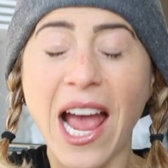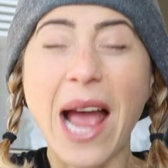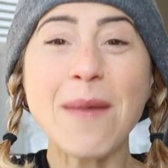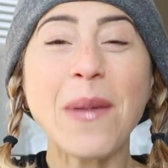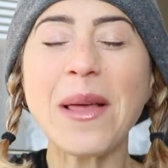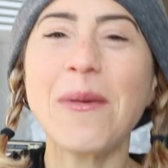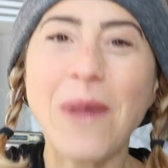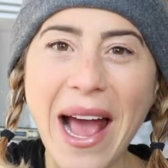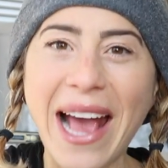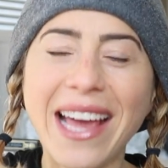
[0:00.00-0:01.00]
And by the
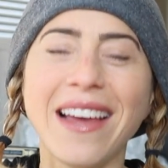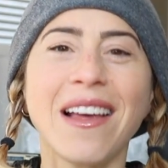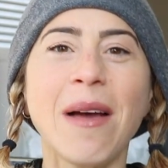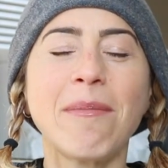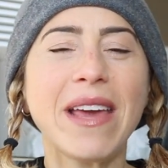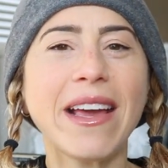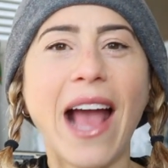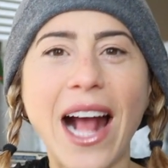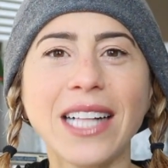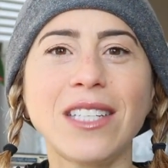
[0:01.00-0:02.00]
way, being
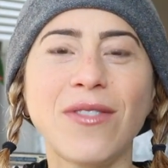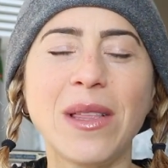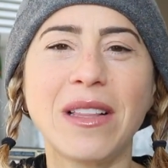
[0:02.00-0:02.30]
active in